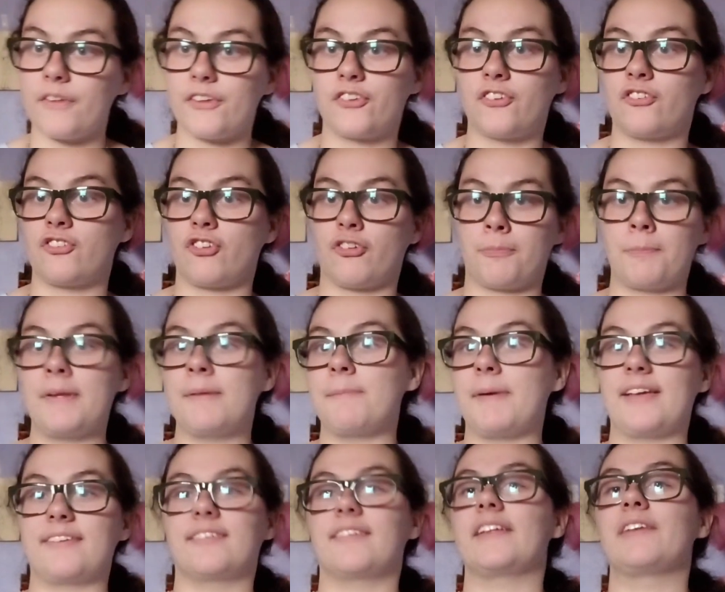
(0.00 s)
This is just me
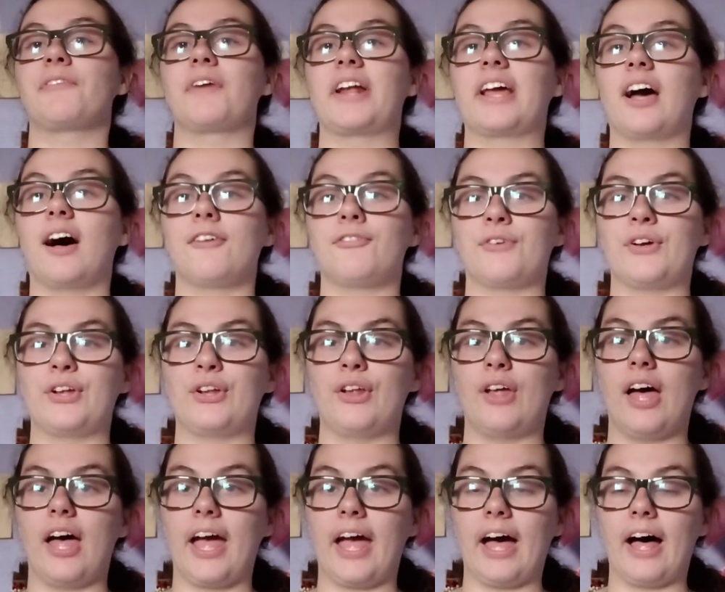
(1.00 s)
basically reading off
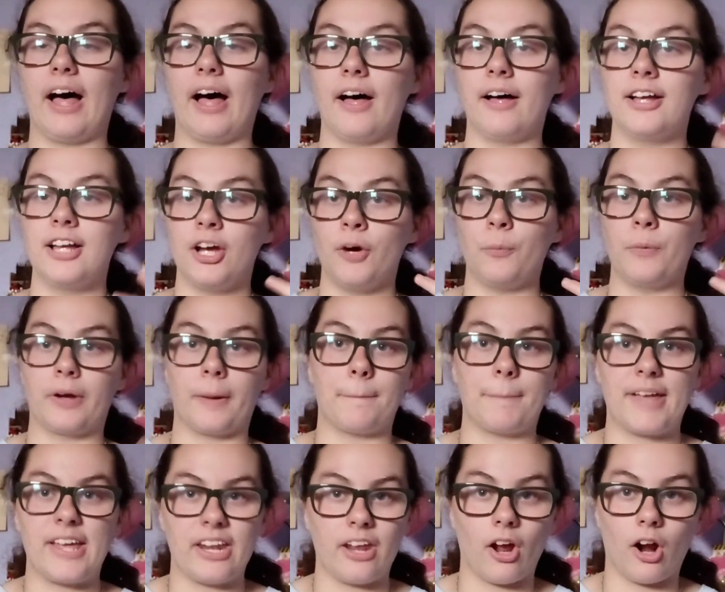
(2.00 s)
a
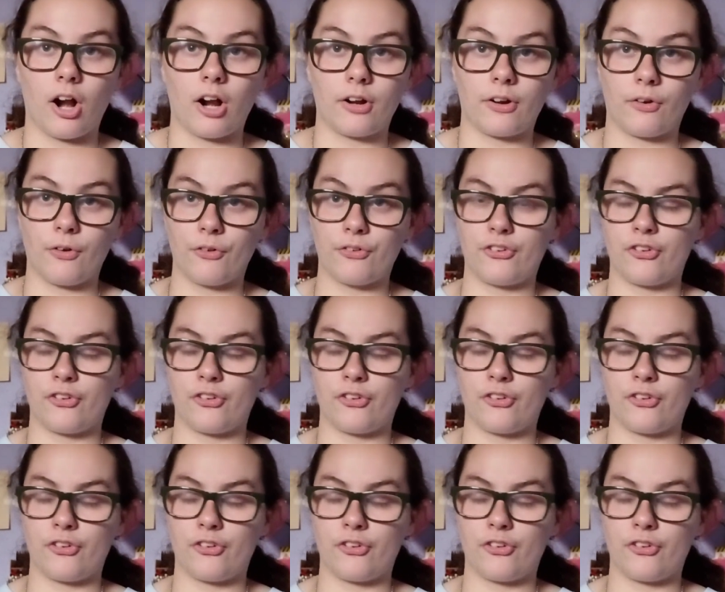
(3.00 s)
Wikipedia article,